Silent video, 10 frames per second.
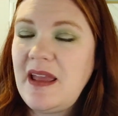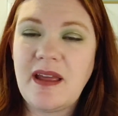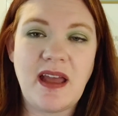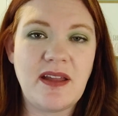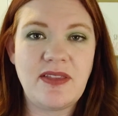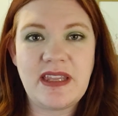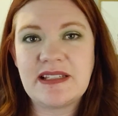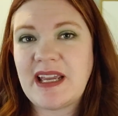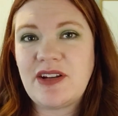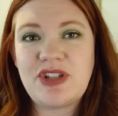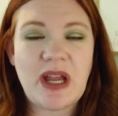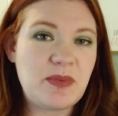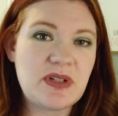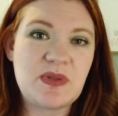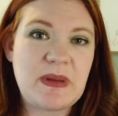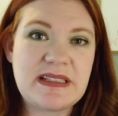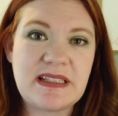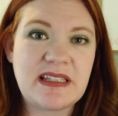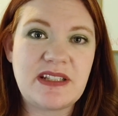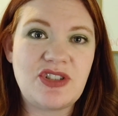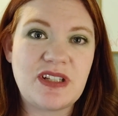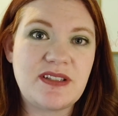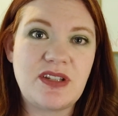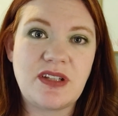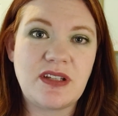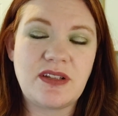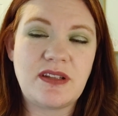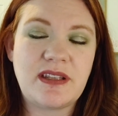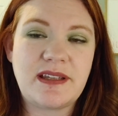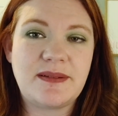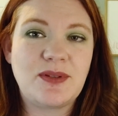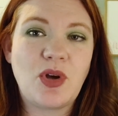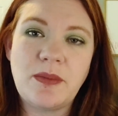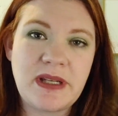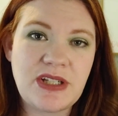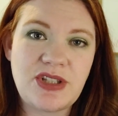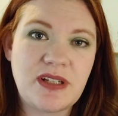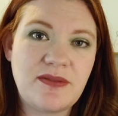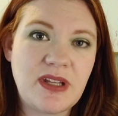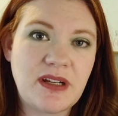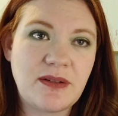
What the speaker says: The entire chapter is basically just the culmination of their